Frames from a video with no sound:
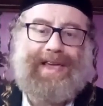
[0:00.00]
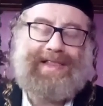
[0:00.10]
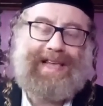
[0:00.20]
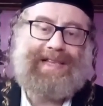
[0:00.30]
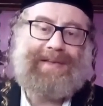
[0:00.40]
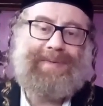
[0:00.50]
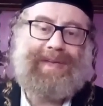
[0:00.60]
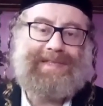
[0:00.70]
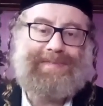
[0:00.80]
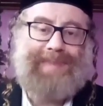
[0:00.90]
thing that
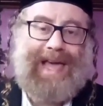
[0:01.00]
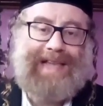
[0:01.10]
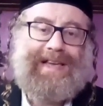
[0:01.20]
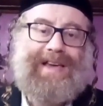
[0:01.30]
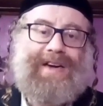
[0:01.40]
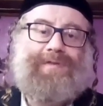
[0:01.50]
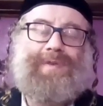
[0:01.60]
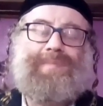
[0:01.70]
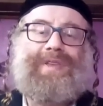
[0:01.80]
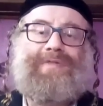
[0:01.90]
it's baked
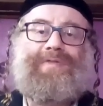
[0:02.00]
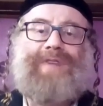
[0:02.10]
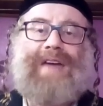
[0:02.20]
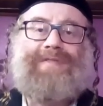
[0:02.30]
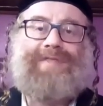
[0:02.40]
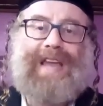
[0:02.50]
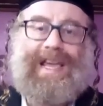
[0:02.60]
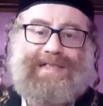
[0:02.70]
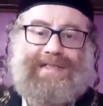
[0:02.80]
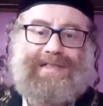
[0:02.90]
from the five
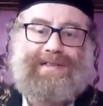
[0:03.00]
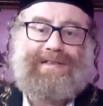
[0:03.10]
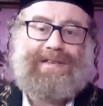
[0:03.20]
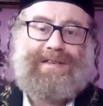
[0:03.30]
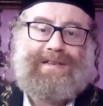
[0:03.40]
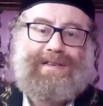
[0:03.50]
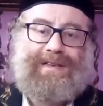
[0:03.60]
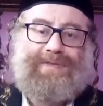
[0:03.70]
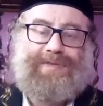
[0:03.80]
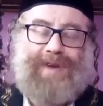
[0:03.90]
grains,
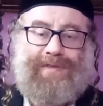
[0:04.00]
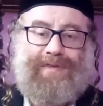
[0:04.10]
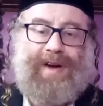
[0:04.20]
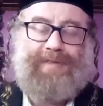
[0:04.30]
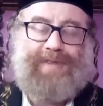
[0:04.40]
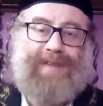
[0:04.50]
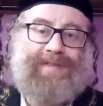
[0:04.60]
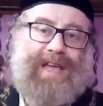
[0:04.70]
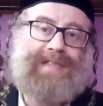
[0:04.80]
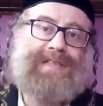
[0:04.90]
from
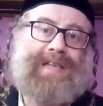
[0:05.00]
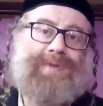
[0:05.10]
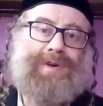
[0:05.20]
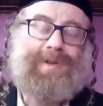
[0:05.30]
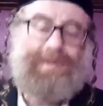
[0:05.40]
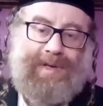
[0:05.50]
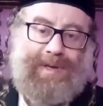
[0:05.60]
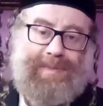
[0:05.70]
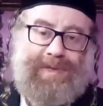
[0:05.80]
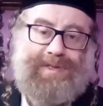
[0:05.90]
five grains that we
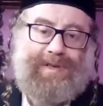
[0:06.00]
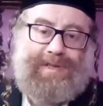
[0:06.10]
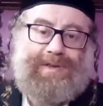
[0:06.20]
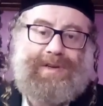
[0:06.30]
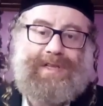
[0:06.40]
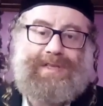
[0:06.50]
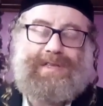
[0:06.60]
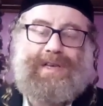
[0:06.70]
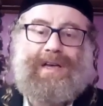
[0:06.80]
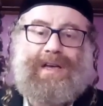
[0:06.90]
call mizoin. So
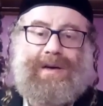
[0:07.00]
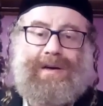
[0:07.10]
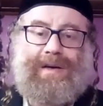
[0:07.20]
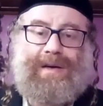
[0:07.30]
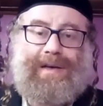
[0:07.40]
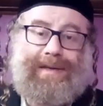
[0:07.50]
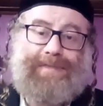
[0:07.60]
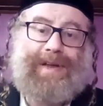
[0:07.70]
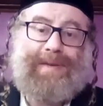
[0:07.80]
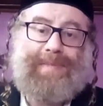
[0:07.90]
it's, uh,
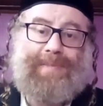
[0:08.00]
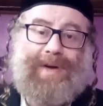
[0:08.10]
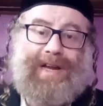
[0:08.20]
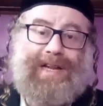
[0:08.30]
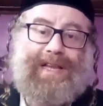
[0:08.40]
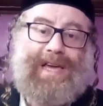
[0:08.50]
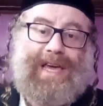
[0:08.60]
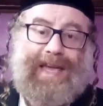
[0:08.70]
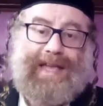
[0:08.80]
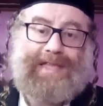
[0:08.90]
if I remember correctly,
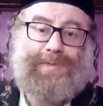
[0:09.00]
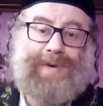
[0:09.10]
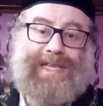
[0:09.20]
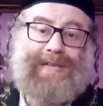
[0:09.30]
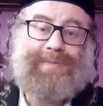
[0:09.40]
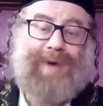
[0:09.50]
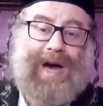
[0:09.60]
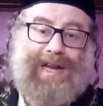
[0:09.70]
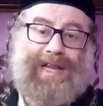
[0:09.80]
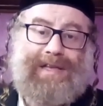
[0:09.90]
it's wheat and
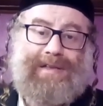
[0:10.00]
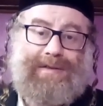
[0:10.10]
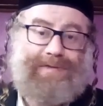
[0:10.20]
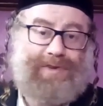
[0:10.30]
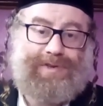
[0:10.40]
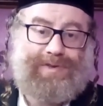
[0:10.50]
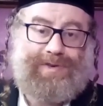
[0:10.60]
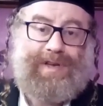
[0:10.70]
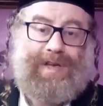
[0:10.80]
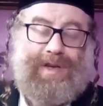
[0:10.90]
barley for
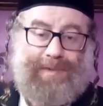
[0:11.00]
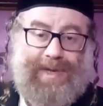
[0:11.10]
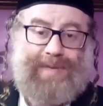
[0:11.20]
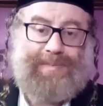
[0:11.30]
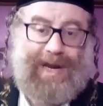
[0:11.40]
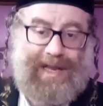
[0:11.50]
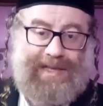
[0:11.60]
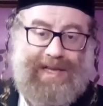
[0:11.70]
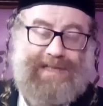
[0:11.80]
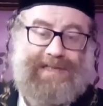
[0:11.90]
sure. Wheat and
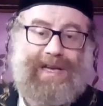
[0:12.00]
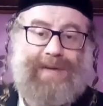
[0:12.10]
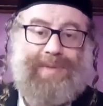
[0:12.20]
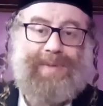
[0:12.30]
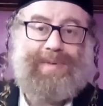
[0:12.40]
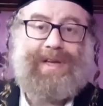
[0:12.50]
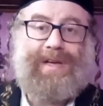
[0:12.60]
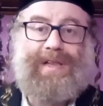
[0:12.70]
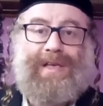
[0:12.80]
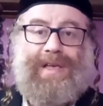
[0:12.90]
barley, that's uh,
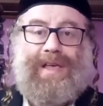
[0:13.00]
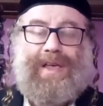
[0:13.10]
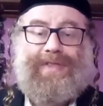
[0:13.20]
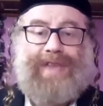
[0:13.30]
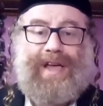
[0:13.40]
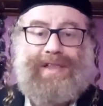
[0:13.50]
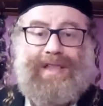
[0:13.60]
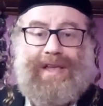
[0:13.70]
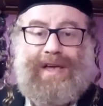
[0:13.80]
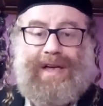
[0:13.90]
biblical.
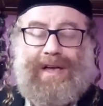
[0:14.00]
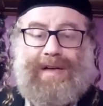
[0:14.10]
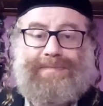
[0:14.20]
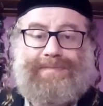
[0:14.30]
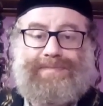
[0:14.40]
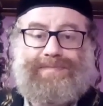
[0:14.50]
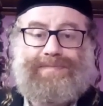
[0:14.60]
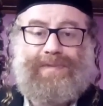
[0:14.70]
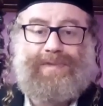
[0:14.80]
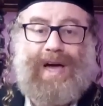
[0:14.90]
Then uh,
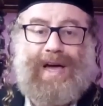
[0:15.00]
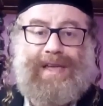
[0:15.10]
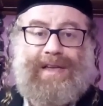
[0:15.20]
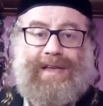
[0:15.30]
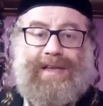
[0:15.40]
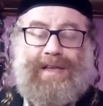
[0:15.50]
rye.